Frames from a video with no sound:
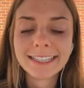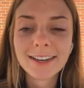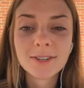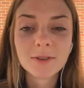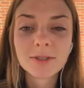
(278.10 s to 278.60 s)

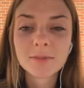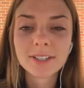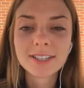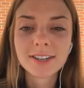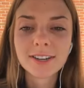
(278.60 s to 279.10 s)
I don't do
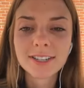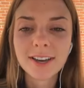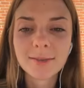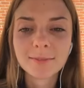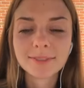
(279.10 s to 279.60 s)
military
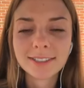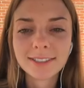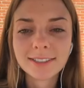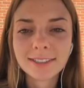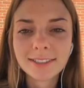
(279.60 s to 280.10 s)
time.
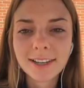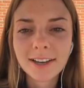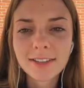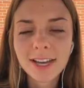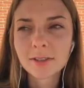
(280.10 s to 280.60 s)

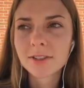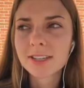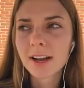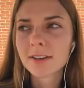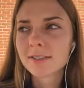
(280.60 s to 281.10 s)
I think I
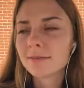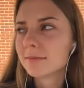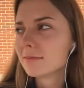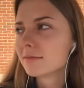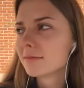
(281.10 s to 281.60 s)
learned how to
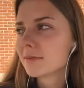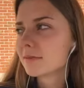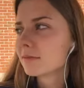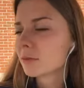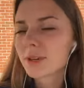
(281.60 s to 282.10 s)

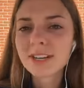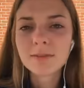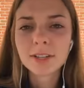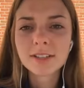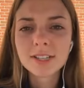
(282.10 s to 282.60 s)
read
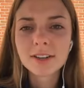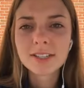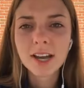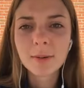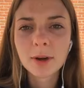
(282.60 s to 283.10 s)
military
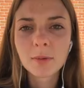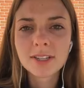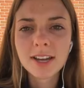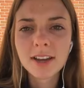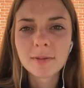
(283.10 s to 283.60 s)
time at
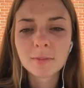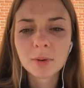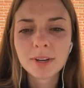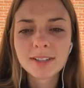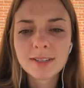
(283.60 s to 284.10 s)
one
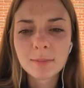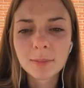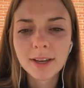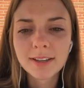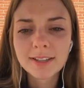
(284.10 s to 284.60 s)
point,
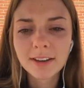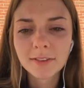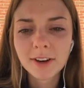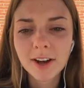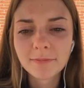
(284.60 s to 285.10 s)
but I
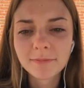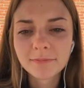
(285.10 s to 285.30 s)
forgot.